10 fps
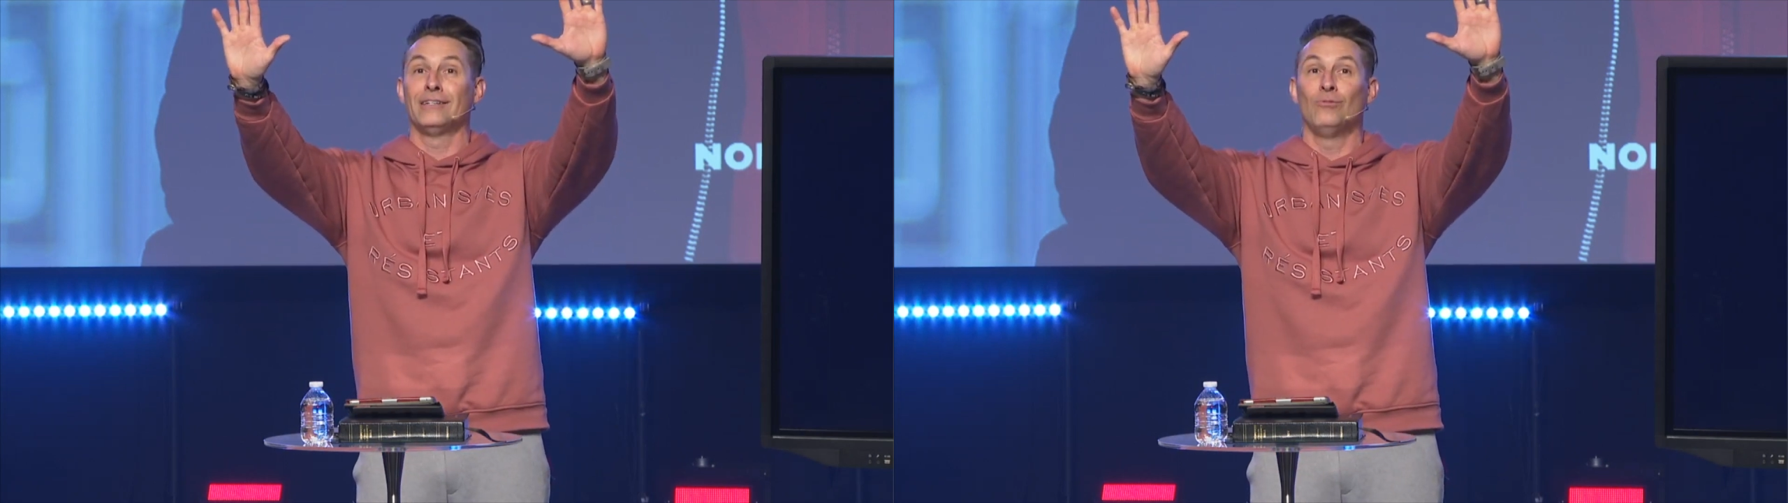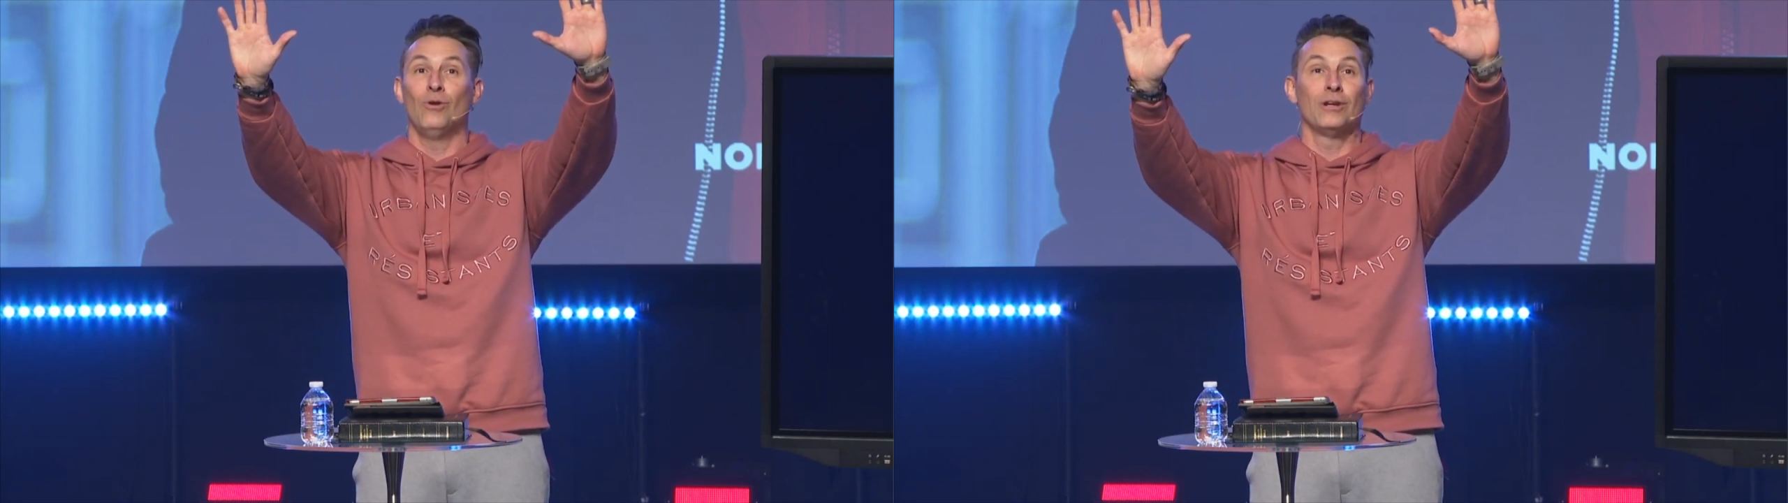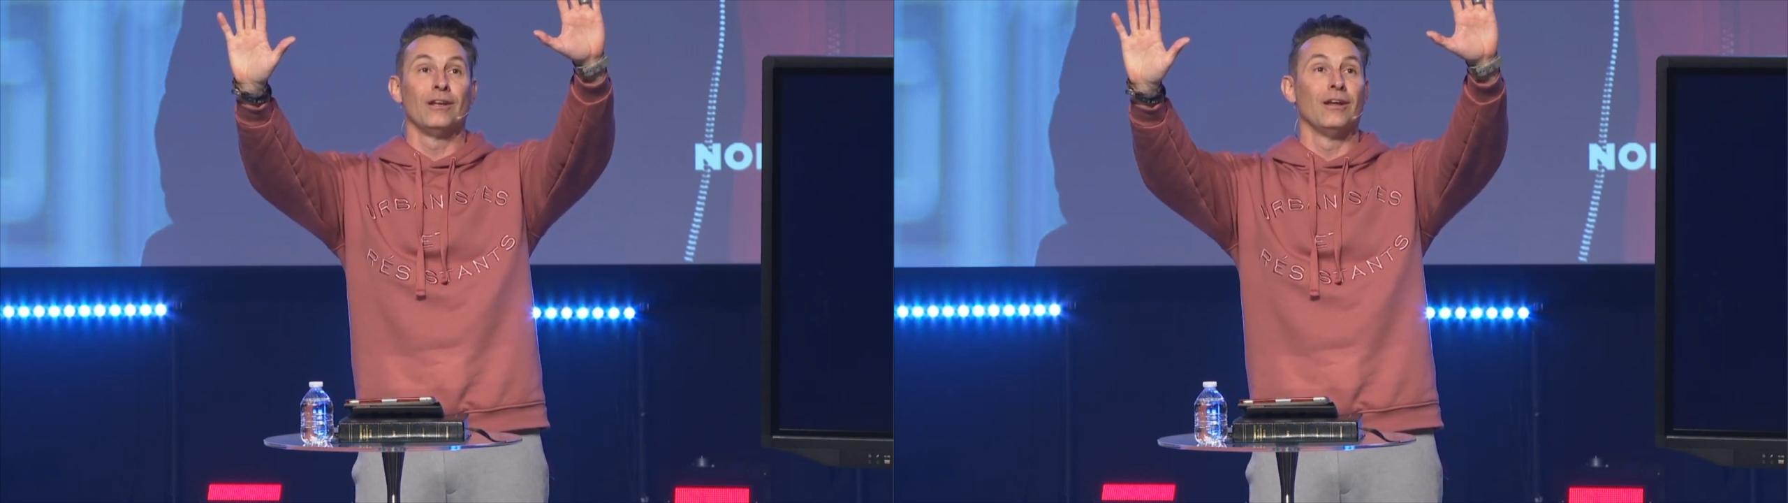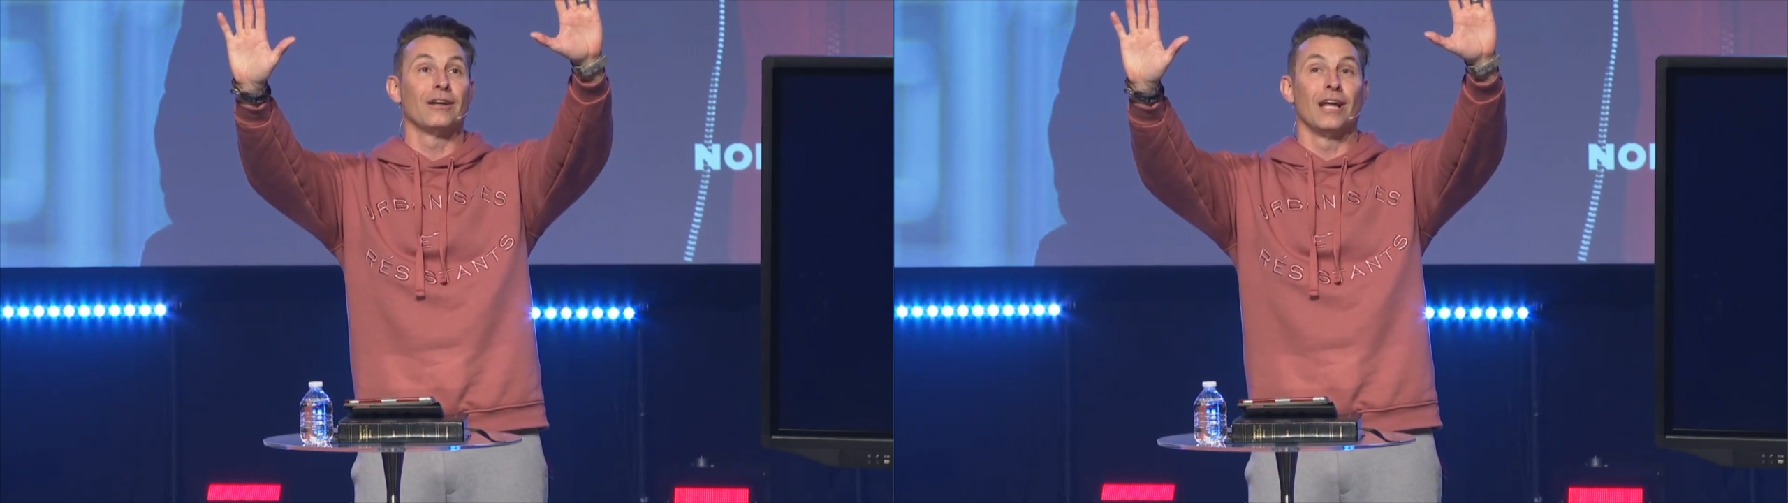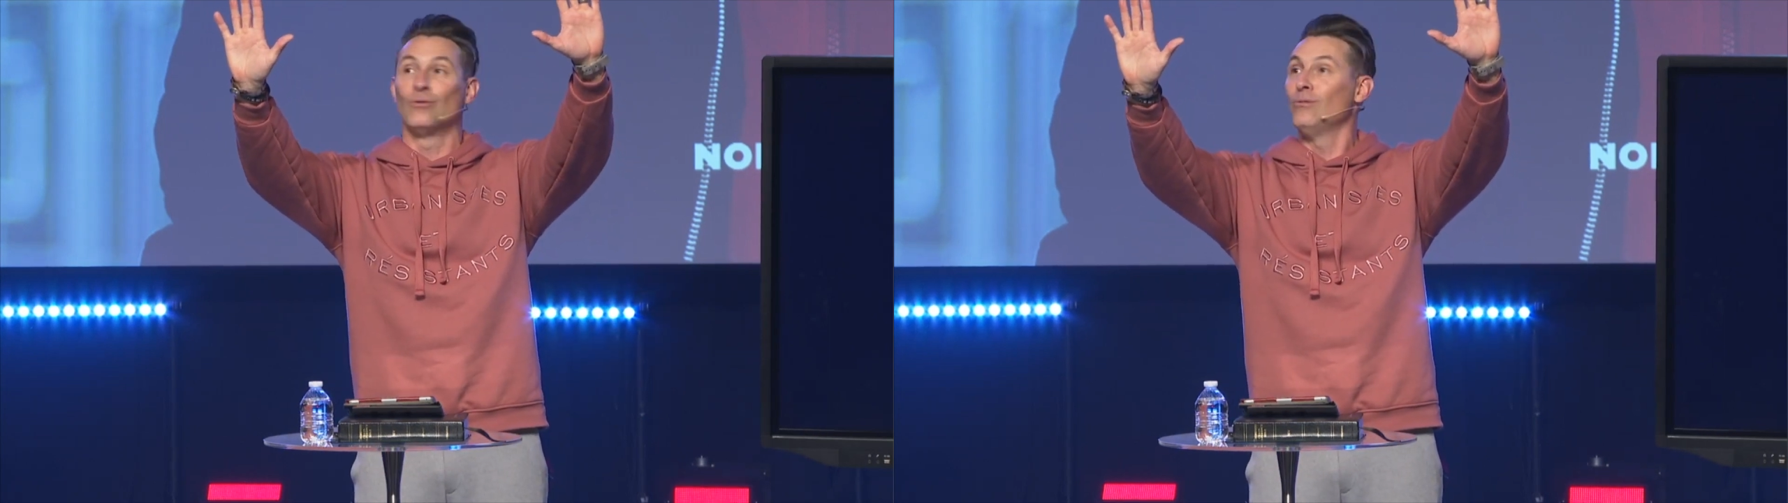What would it look
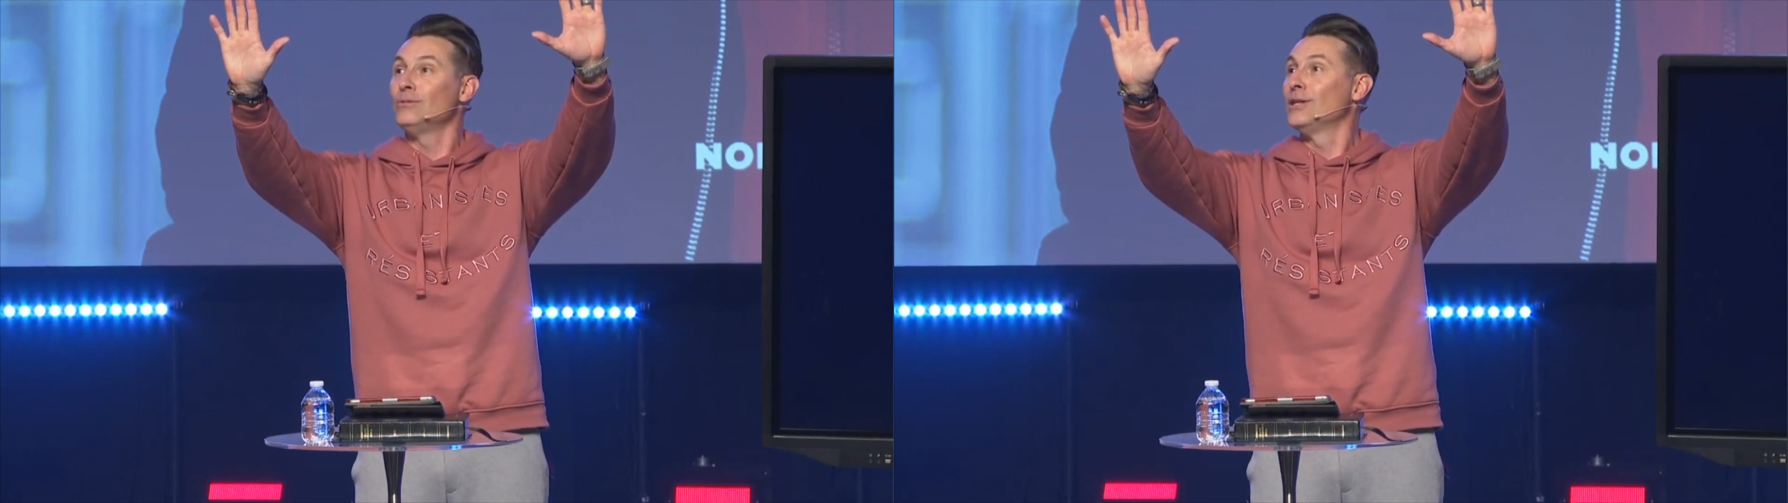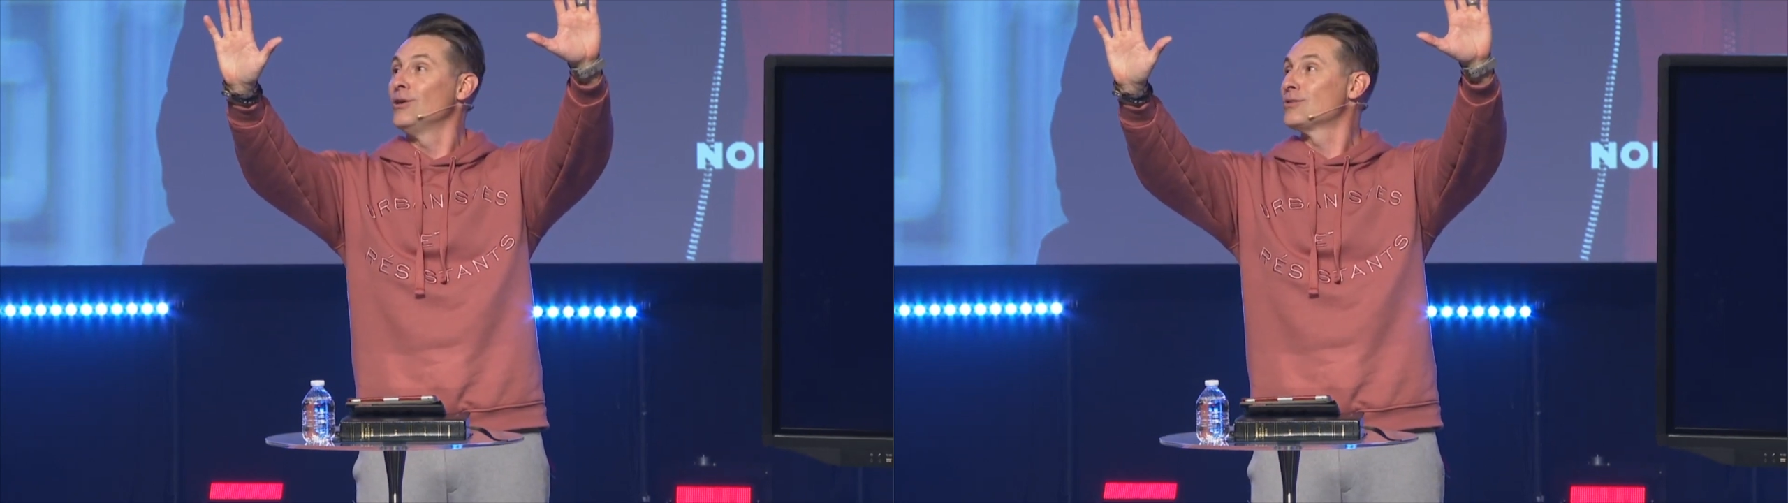like? What would those